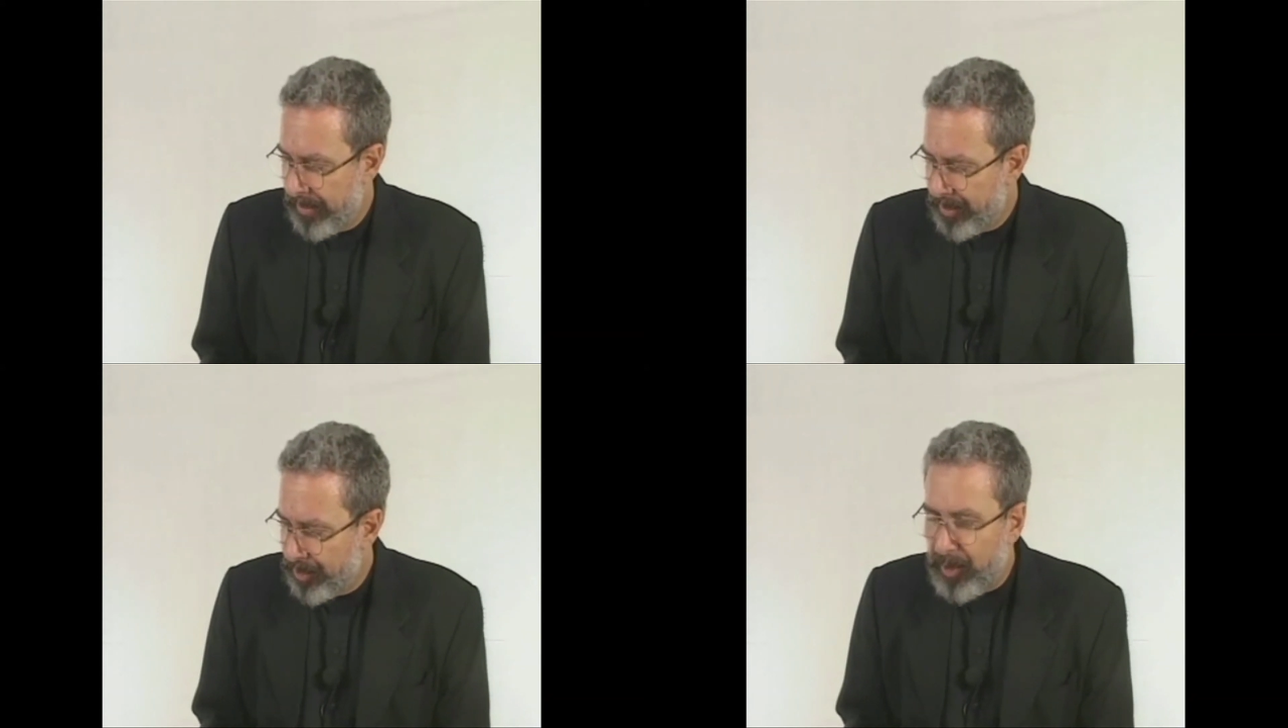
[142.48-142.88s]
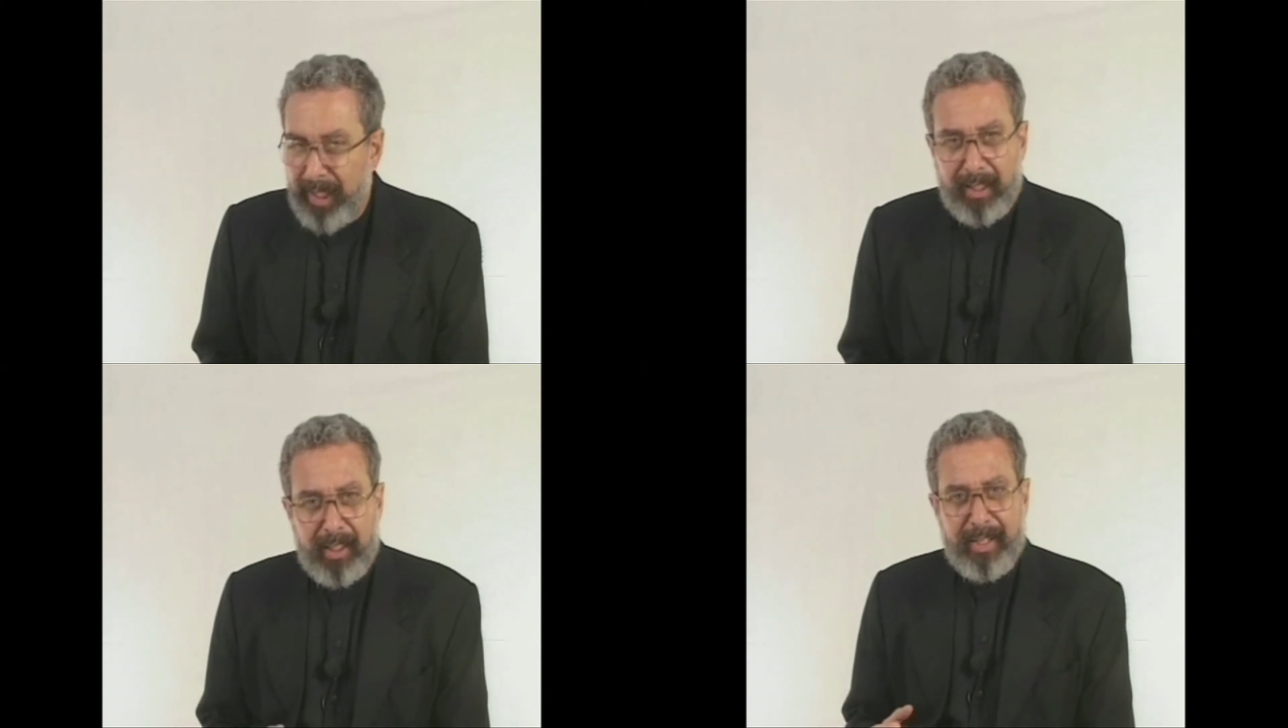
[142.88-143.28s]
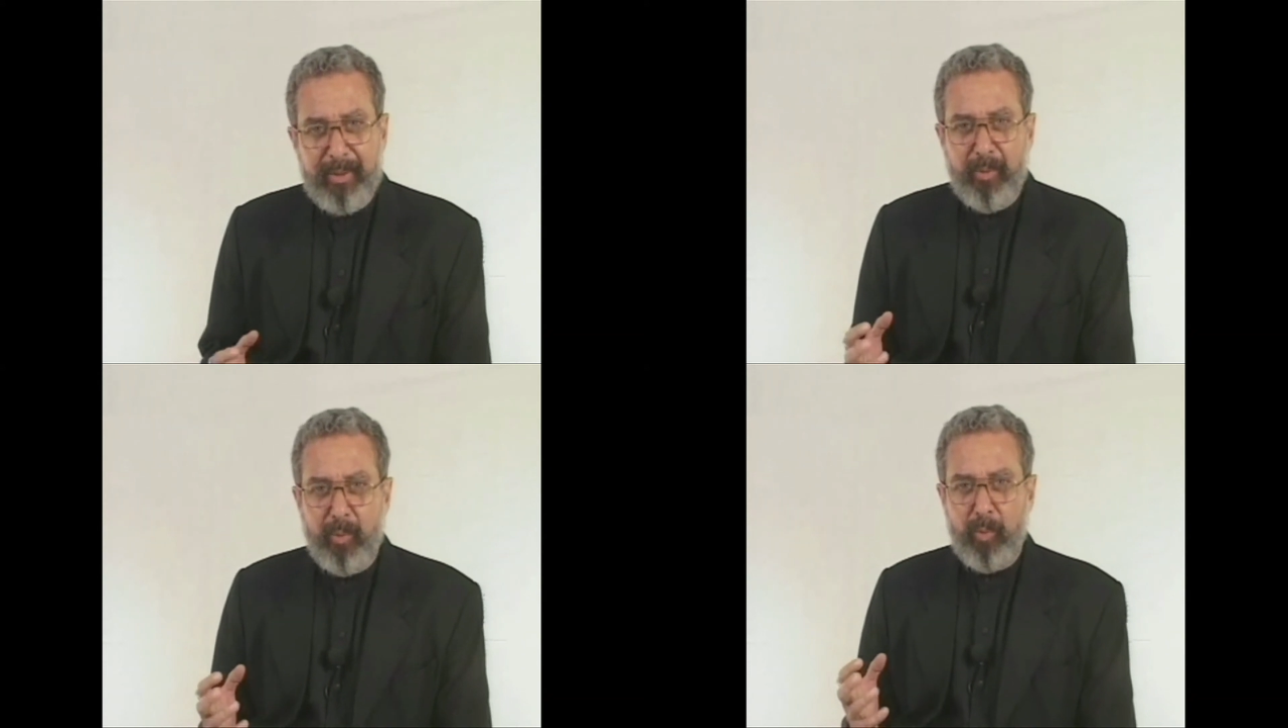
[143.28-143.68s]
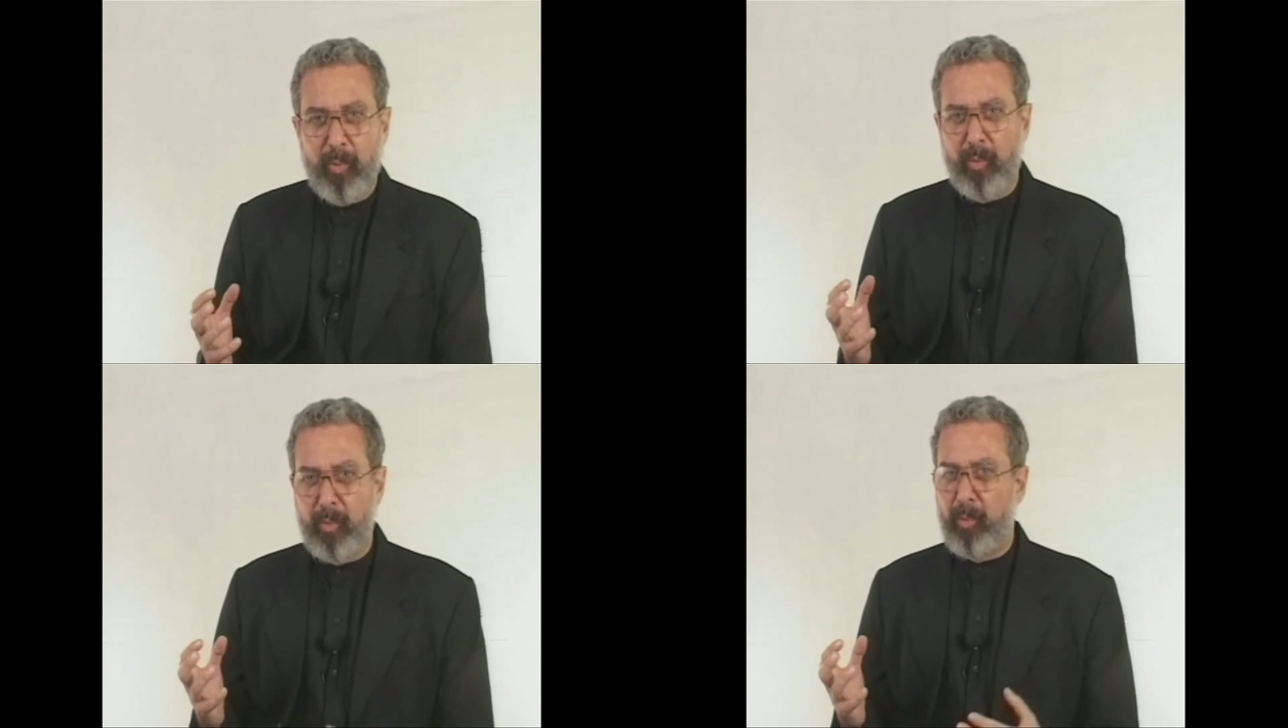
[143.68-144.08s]
So clearly,
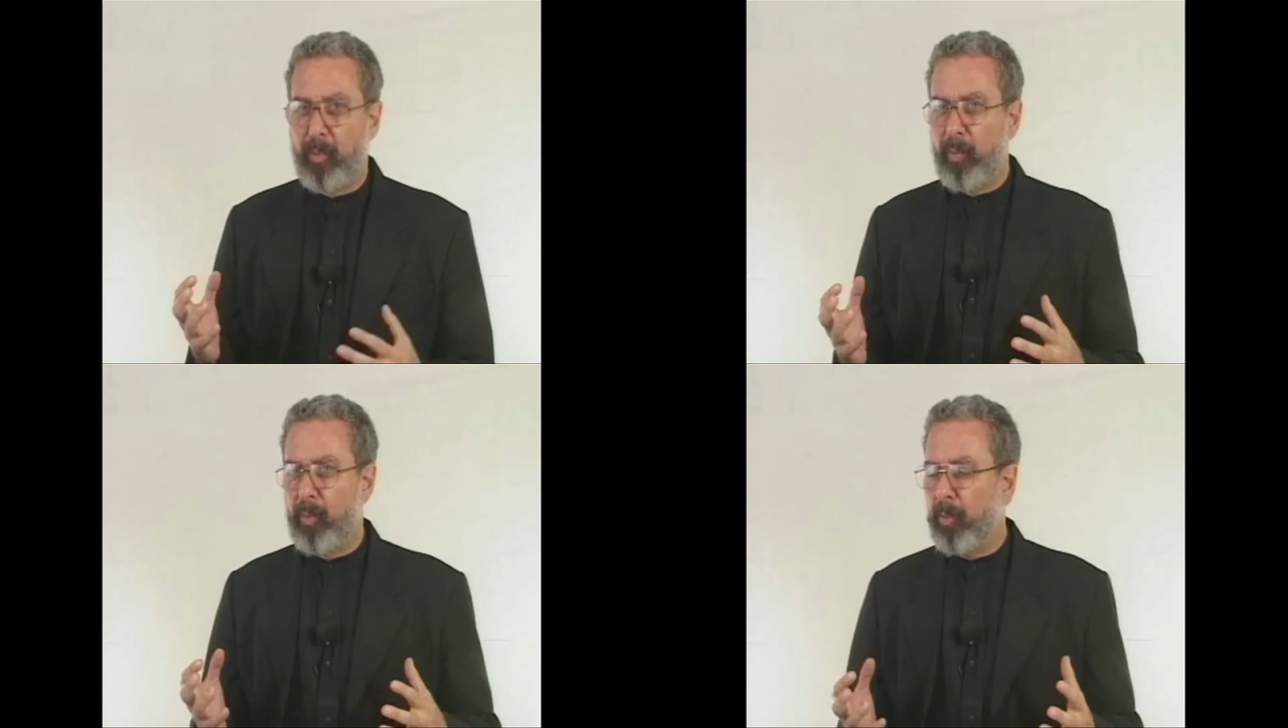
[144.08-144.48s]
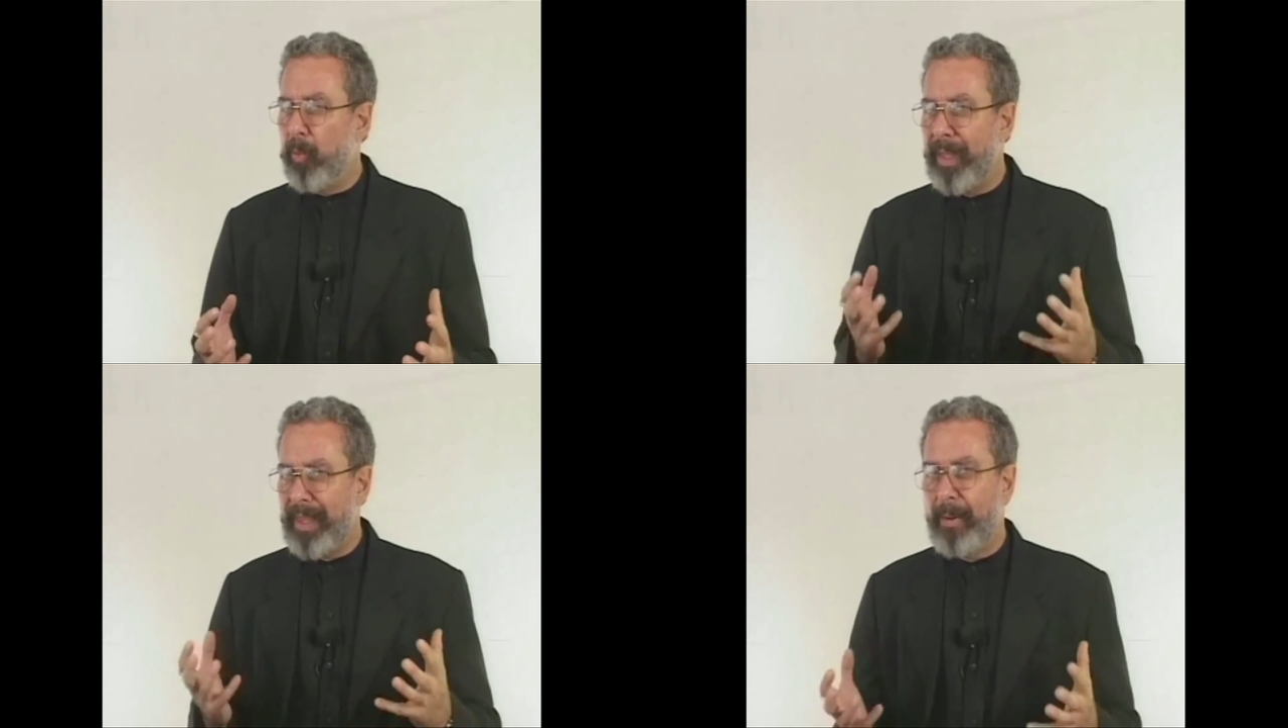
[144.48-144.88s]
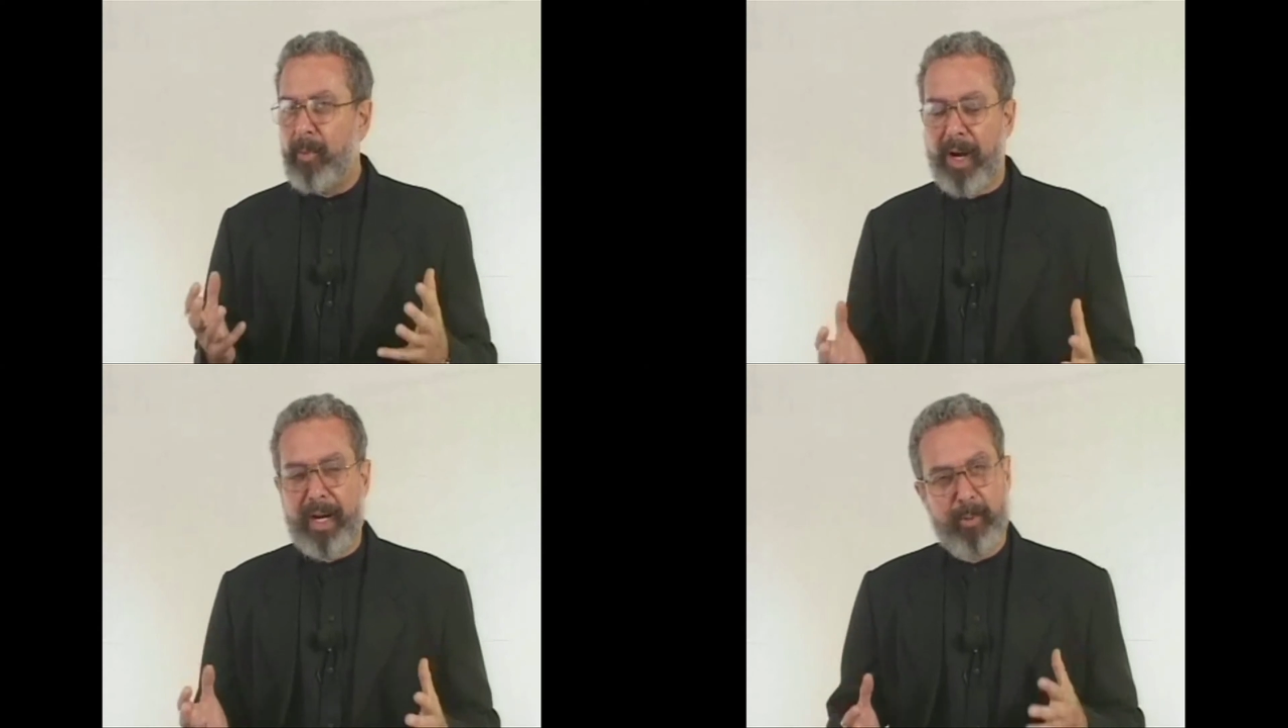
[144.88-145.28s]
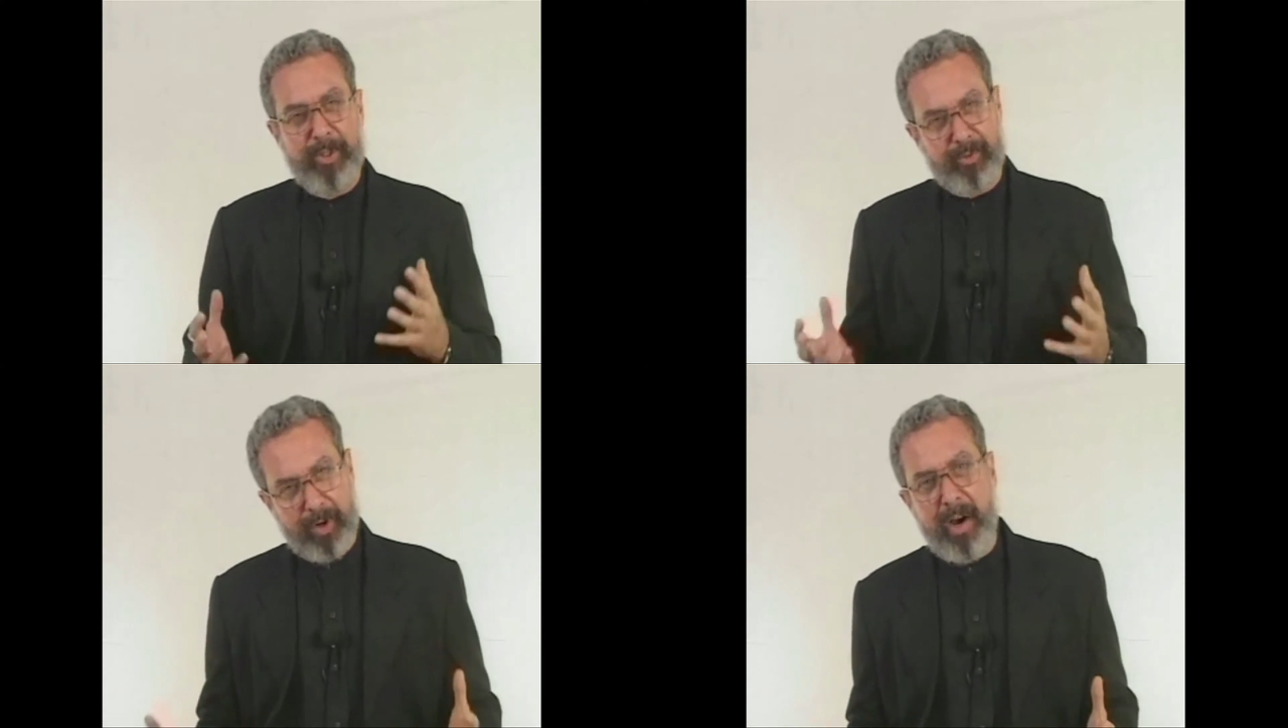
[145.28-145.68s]
what they wanted
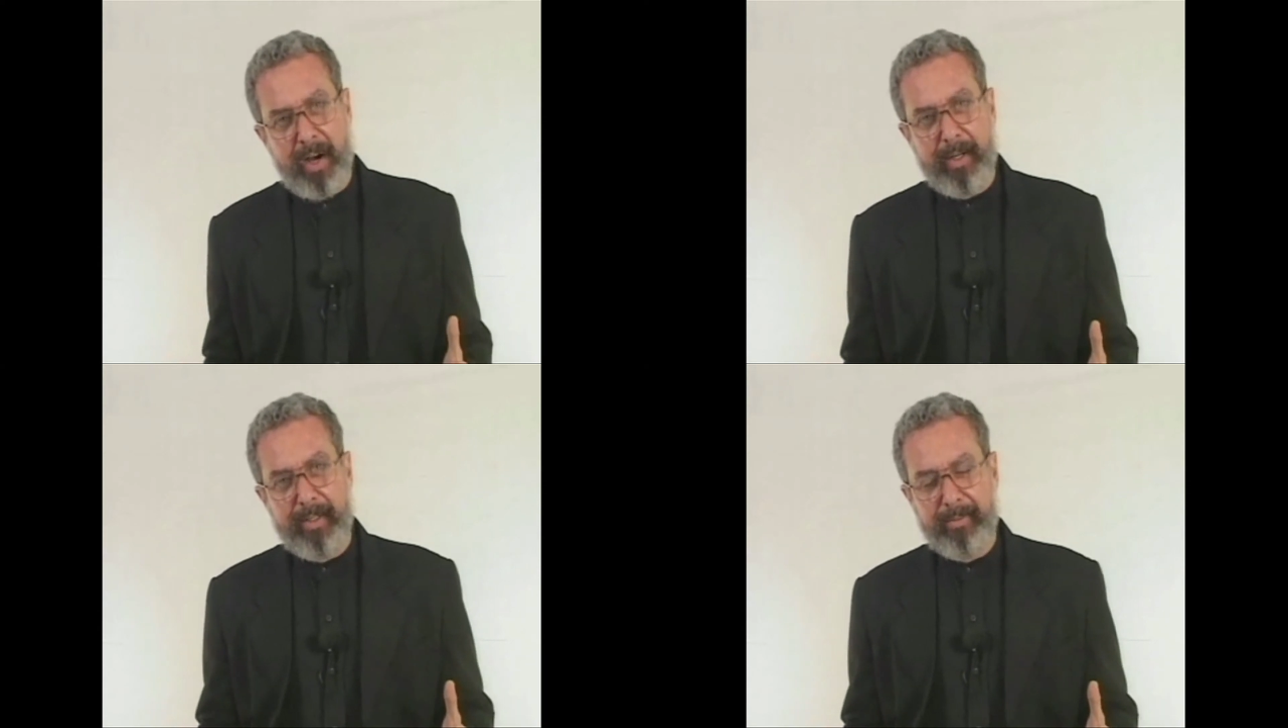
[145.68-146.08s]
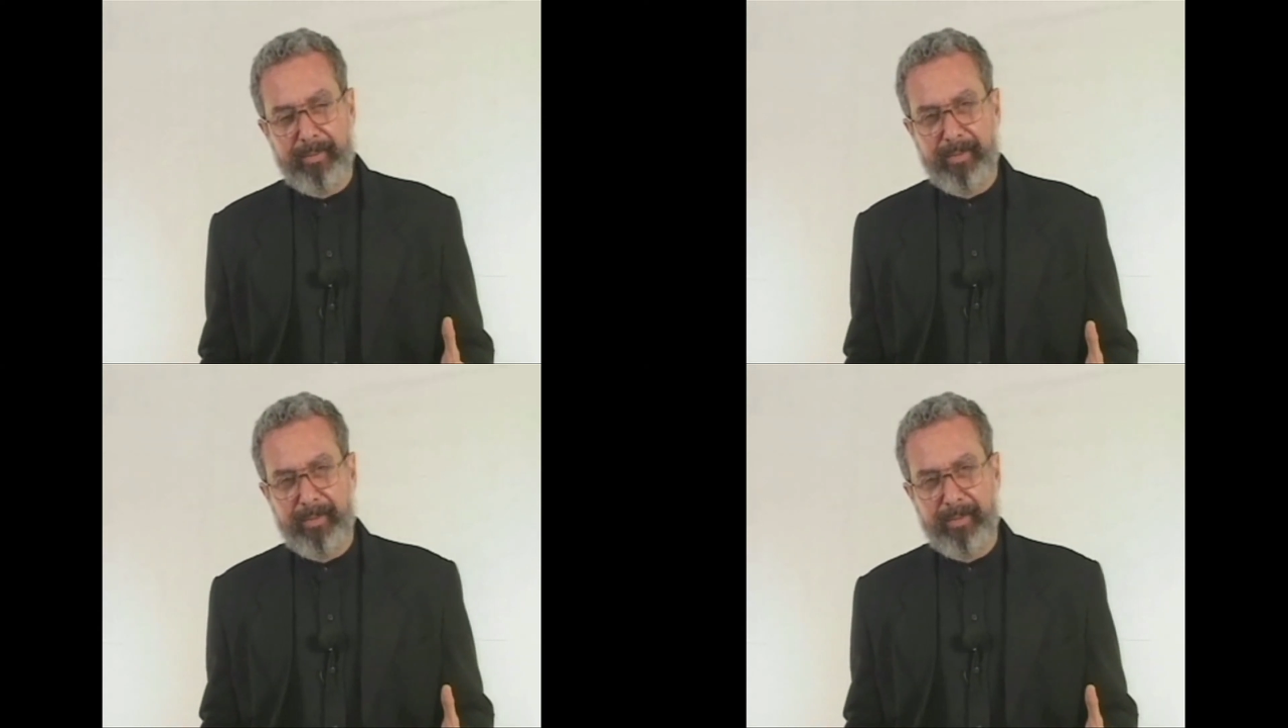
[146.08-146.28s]
was wrong.